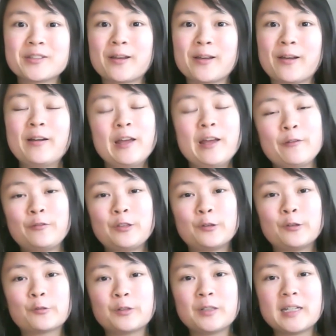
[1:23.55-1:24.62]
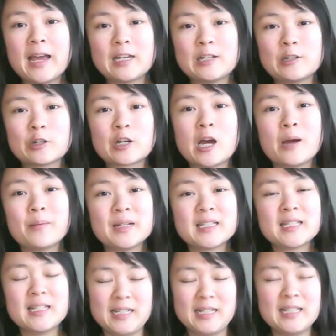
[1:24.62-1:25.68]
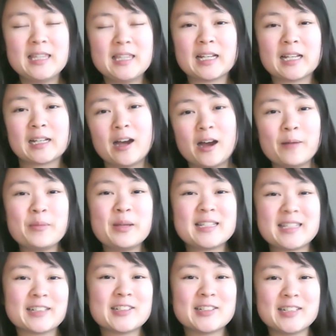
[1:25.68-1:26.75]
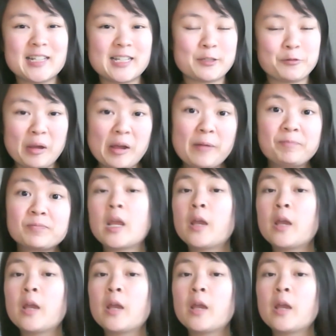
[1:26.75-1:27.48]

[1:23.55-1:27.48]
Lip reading: So feel free to add your comments in the comment section as well.